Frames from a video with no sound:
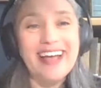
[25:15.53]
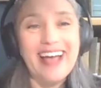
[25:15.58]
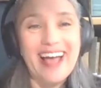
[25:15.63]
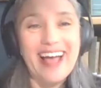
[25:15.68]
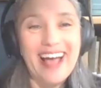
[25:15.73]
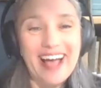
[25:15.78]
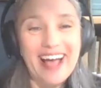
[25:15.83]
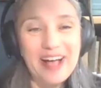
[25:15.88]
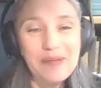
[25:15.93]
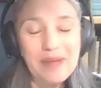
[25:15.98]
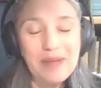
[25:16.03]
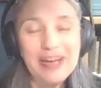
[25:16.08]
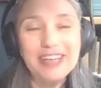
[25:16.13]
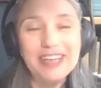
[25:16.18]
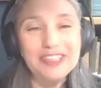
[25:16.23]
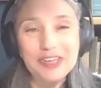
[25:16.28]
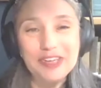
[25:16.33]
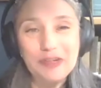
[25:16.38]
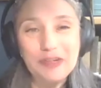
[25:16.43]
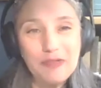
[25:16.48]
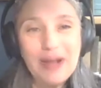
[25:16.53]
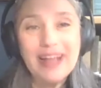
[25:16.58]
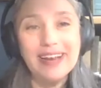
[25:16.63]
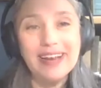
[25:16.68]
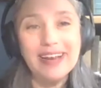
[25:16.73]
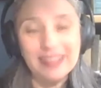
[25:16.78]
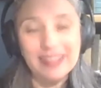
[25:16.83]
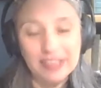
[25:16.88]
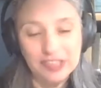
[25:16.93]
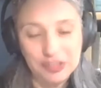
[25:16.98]
Um, and it's a great
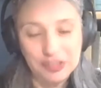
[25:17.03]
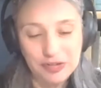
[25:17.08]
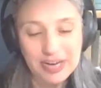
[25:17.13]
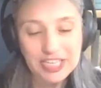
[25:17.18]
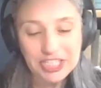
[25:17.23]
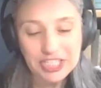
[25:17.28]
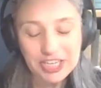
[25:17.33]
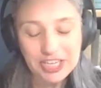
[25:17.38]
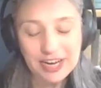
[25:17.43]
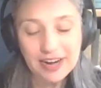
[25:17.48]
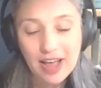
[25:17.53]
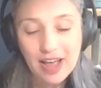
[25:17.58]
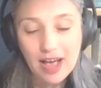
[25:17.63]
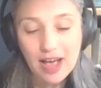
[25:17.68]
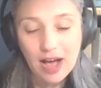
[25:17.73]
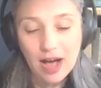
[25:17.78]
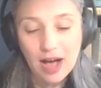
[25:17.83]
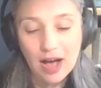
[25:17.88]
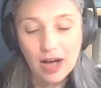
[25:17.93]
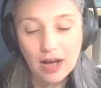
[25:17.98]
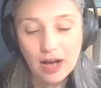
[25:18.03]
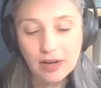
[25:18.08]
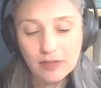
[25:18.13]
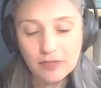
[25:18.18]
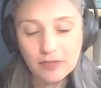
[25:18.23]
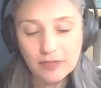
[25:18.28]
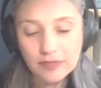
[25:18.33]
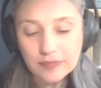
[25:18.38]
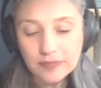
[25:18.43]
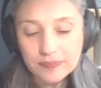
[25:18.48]
illustration
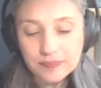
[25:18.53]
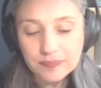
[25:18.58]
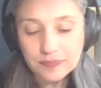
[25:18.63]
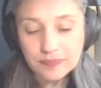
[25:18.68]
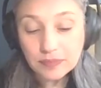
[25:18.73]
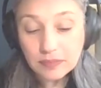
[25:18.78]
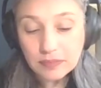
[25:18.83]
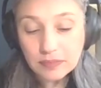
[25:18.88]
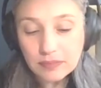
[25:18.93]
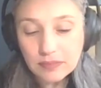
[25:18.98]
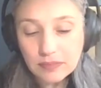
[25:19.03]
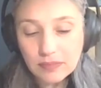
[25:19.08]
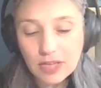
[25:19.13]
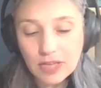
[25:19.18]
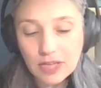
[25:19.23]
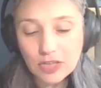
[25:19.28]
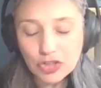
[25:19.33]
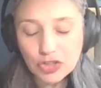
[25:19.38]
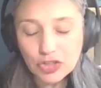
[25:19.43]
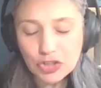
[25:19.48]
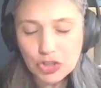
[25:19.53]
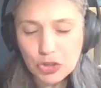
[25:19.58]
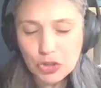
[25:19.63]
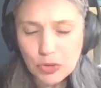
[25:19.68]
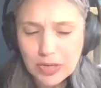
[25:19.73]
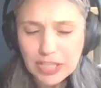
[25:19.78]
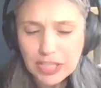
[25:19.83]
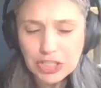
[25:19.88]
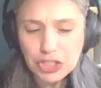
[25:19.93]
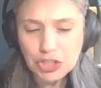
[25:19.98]
of
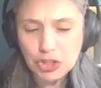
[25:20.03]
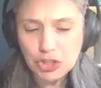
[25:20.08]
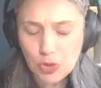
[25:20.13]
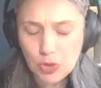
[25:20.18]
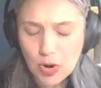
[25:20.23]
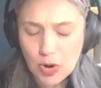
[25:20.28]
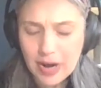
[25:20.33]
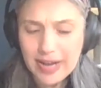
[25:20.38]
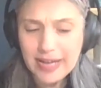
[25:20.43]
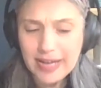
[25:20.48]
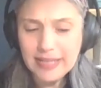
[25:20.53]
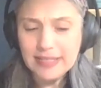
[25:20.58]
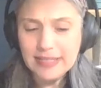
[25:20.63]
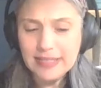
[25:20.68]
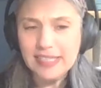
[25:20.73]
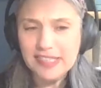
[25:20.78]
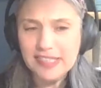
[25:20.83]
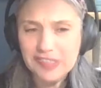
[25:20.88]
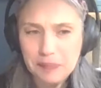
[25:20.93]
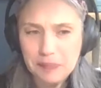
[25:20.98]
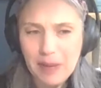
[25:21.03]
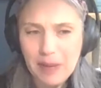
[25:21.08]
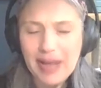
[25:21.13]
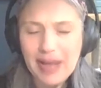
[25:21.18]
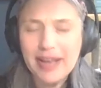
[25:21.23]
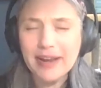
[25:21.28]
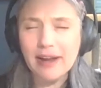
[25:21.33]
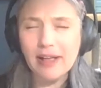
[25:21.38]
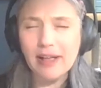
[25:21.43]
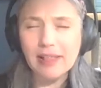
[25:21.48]
Jewish joy,
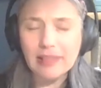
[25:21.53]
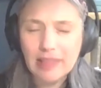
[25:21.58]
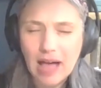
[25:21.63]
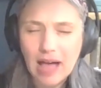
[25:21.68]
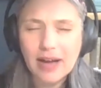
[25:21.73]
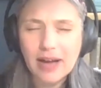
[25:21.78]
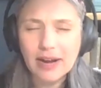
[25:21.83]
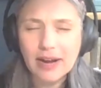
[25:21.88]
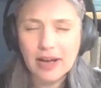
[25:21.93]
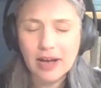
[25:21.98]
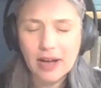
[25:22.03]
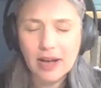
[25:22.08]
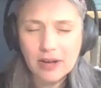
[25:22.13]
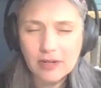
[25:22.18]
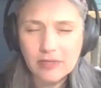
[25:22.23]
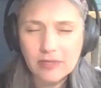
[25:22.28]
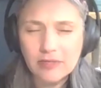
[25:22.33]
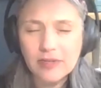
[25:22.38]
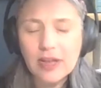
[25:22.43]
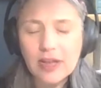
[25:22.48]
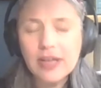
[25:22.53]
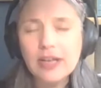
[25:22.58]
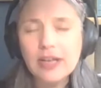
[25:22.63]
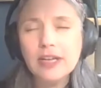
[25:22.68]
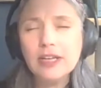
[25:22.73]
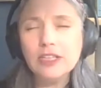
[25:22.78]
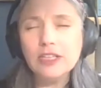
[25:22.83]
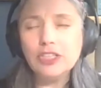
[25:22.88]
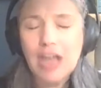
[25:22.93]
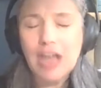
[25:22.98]
despite a lot of
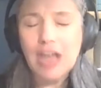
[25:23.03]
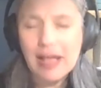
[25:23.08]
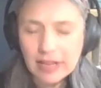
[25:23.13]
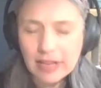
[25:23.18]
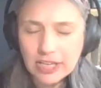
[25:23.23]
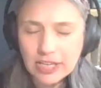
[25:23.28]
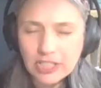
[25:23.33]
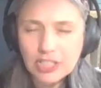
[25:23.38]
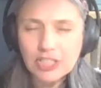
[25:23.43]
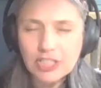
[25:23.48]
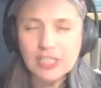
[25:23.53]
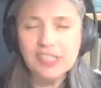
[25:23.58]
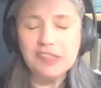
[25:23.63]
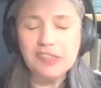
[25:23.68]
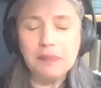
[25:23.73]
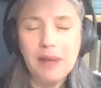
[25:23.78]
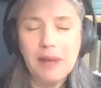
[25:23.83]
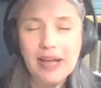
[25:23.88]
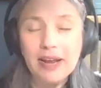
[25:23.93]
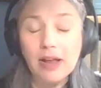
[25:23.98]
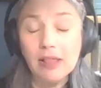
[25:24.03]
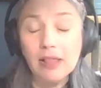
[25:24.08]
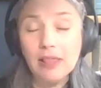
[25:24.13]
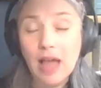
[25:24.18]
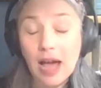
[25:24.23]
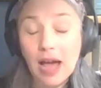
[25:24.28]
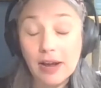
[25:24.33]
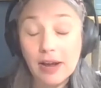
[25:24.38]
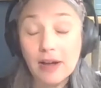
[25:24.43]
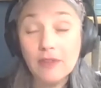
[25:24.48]
challenge, despite a
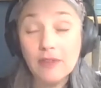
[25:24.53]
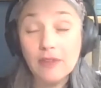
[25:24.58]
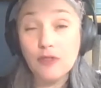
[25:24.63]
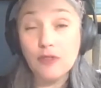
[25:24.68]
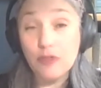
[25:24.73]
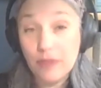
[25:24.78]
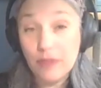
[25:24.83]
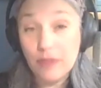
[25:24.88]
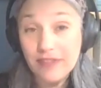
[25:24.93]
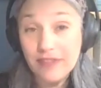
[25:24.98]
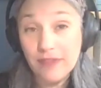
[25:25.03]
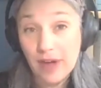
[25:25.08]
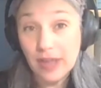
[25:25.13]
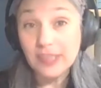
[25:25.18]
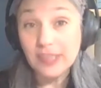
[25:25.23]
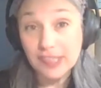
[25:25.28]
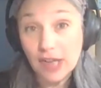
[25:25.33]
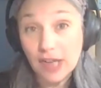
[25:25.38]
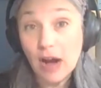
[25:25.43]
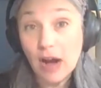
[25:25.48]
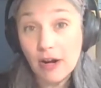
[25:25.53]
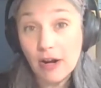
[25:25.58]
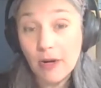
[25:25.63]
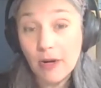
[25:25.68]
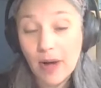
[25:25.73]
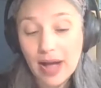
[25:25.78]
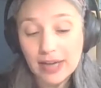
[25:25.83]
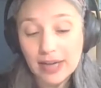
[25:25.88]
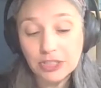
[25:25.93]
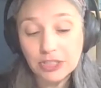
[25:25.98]
lot of grief and sorrow,
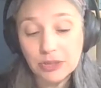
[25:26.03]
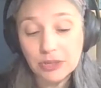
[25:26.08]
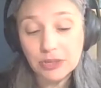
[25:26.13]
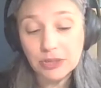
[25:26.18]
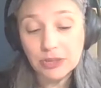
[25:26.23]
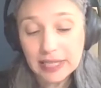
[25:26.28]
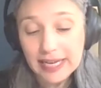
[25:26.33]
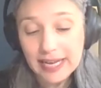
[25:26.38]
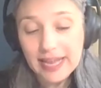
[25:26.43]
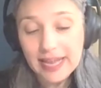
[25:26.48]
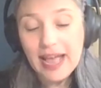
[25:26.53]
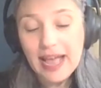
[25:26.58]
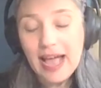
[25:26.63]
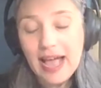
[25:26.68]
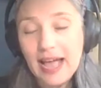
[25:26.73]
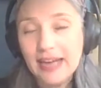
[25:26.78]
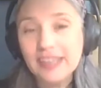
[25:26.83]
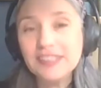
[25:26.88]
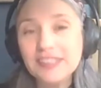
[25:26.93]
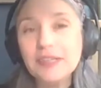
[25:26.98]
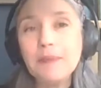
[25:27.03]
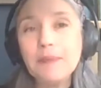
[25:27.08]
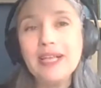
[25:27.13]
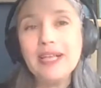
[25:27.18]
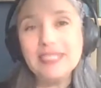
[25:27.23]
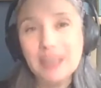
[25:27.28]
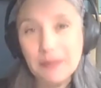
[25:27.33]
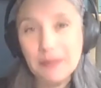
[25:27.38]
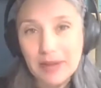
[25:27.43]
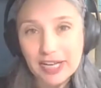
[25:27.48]
actually. And it's a
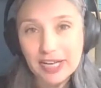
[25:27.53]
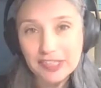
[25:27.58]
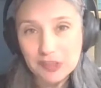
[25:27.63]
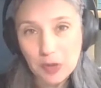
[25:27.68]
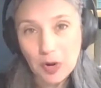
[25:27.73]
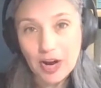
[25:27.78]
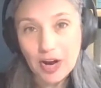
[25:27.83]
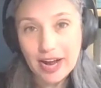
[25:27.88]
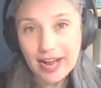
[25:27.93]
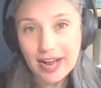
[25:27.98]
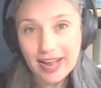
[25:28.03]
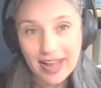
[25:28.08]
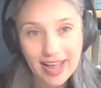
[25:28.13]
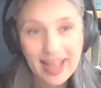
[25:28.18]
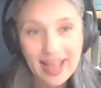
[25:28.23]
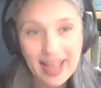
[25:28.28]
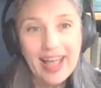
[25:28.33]
pandemic story.